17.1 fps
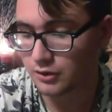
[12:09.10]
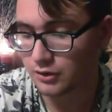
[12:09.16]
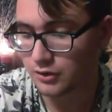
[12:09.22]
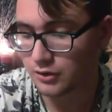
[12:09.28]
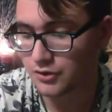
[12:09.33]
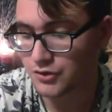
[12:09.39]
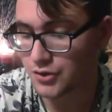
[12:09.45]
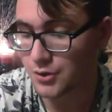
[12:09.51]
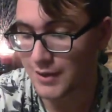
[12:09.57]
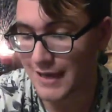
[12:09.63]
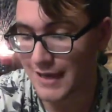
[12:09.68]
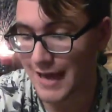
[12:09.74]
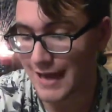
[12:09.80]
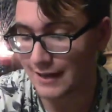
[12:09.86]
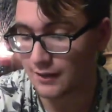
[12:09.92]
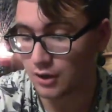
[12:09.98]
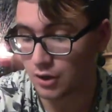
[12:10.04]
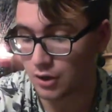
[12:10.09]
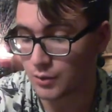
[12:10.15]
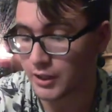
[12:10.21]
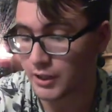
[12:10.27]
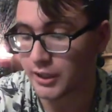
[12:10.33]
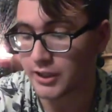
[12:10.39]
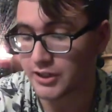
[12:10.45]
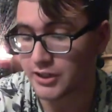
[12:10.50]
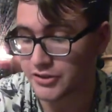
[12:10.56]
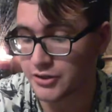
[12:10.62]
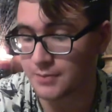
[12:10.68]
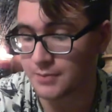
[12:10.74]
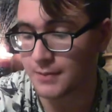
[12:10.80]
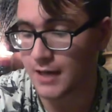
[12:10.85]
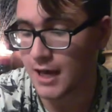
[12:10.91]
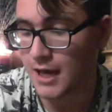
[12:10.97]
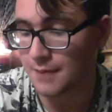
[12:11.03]
zodiac, Aquarius,
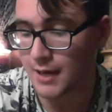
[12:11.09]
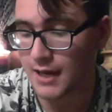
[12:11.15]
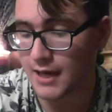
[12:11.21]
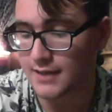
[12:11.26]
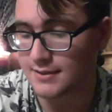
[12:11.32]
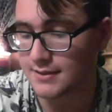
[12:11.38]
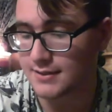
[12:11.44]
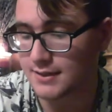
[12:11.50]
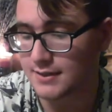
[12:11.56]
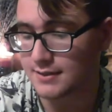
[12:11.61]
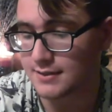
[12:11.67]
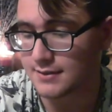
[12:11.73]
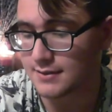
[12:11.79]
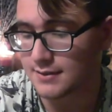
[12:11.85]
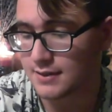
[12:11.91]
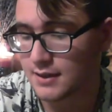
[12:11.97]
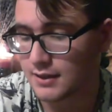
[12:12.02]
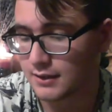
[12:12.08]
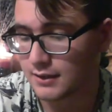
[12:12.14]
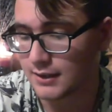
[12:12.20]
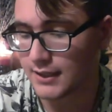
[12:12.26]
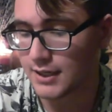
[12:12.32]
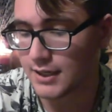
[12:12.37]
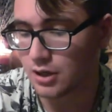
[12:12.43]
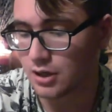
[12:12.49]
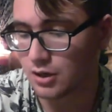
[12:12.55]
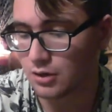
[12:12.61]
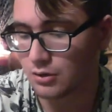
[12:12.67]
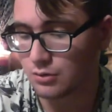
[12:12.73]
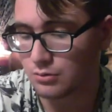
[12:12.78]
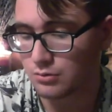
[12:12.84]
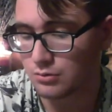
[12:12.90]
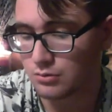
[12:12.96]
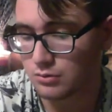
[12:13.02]
Gemini, Pisces,
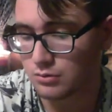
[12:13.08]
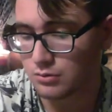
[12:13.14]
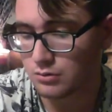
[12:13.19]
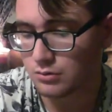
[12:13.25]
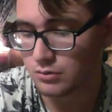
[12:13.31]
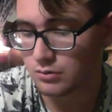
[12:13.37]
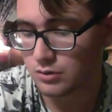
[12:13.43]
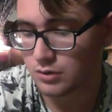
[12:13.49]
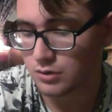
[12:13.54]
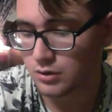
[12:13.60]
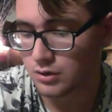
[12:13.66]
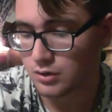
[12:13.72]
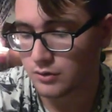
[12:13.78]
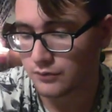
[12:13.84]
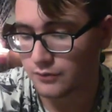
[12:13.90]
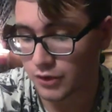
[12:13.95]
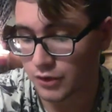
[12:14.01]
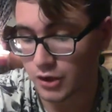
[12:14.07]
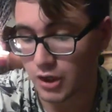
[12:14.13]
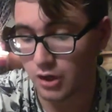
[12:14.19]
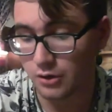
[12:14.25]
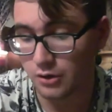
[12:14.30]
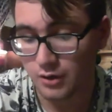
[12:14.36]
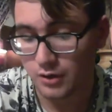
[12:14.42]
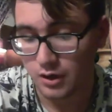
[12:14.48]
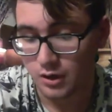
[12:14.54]
Leo, Virgo.